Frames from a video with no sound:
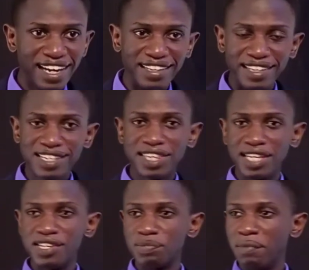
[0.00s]
And the next
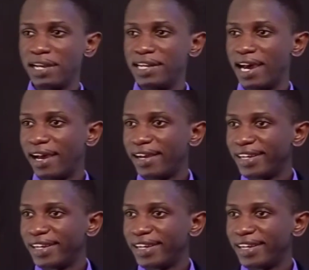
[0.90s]
thing is murder.